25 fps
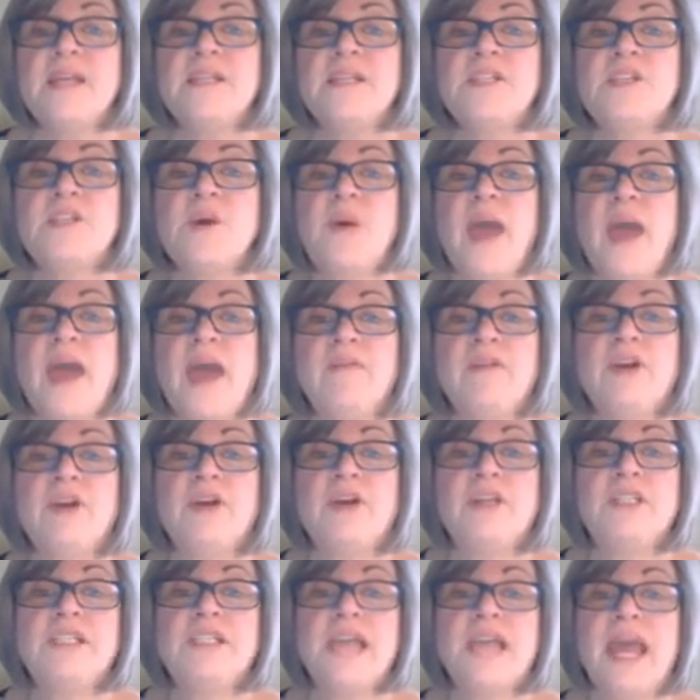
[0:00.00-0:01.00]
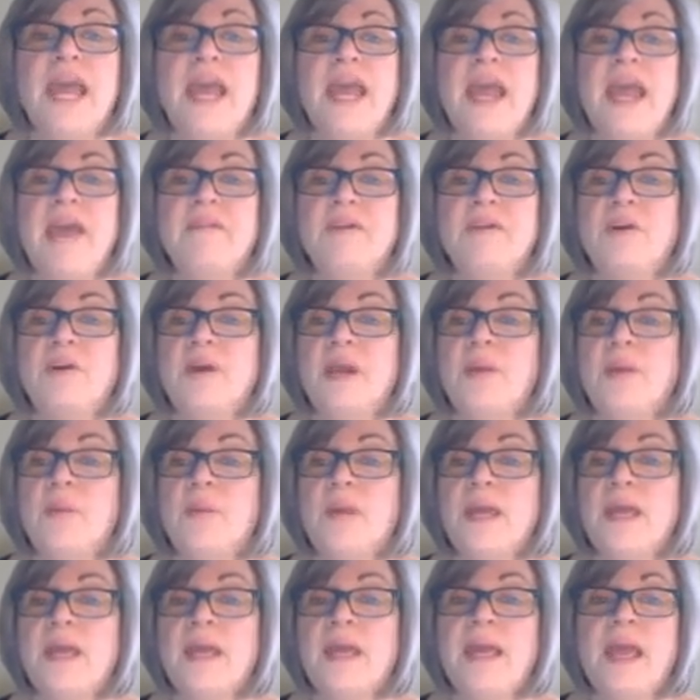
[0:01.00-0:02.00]
So have a good day, have a great
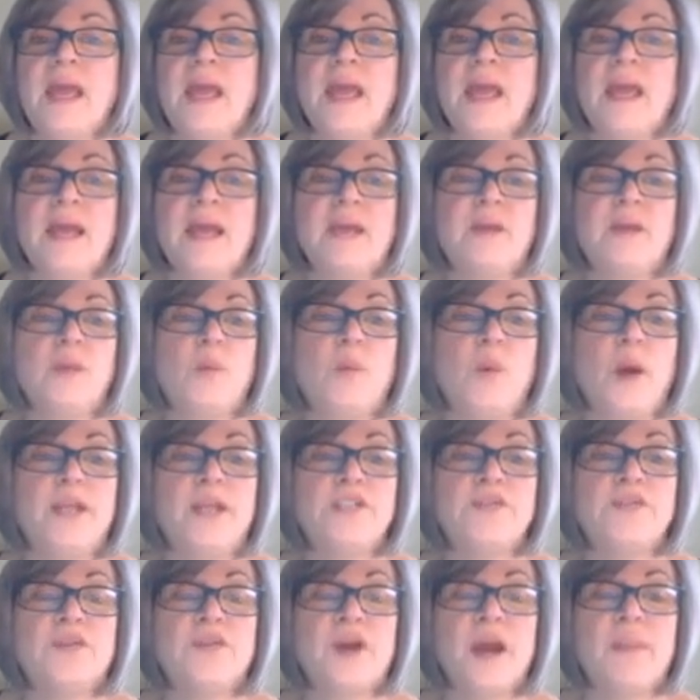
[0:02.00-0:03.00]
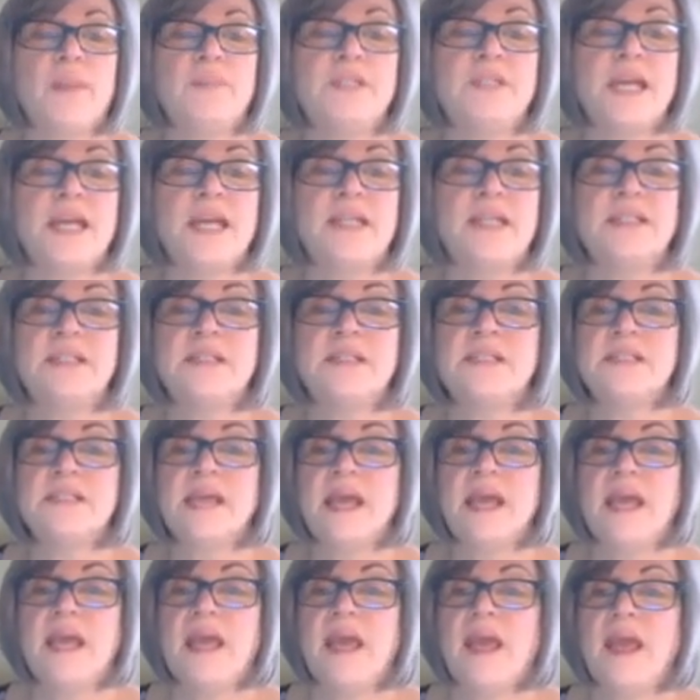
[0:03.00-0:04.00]
week, and watch for updates.
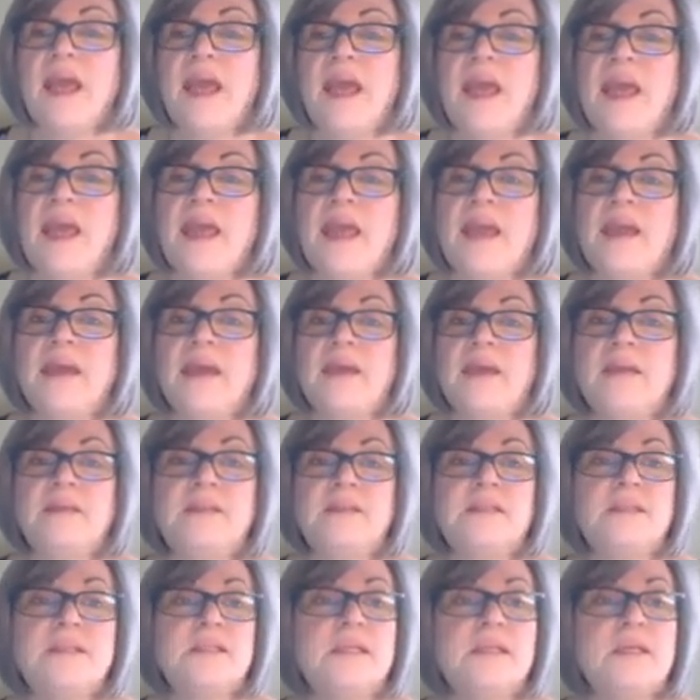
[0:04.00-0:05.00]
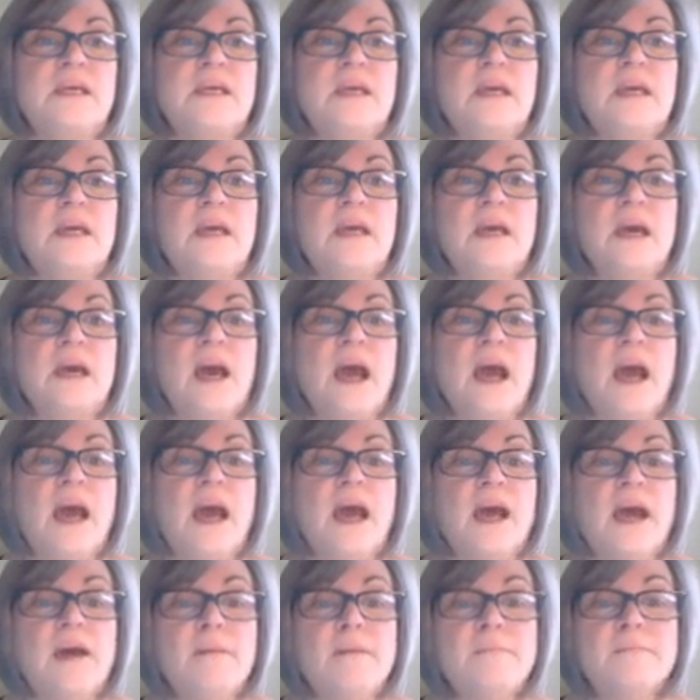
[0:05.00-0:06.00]
And
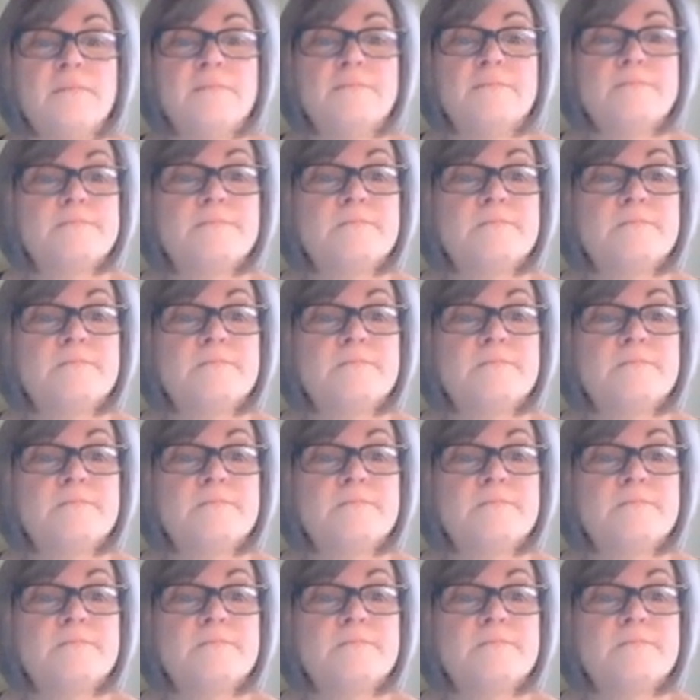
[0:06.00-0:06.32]
have